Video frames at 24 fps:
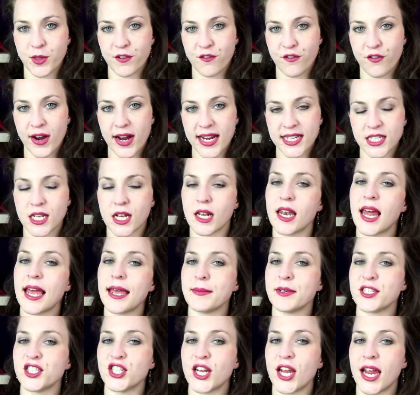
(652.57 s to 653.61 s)
the phrase
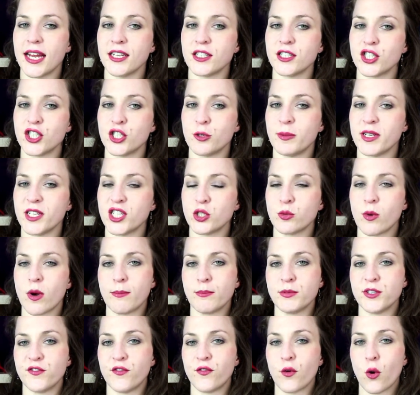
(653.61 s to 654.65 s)
climate change is to be
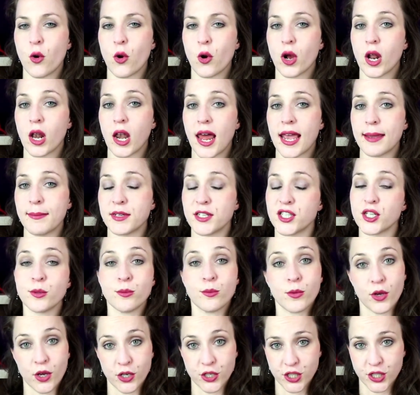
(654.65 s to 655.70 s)
swapped for climate
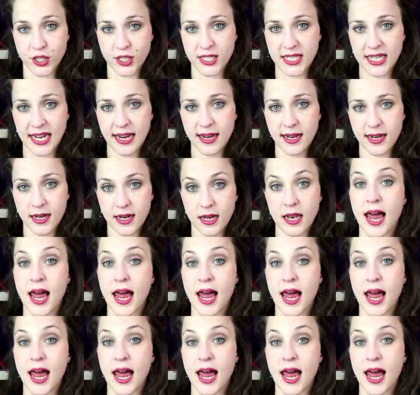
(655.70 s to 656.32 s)
emergency,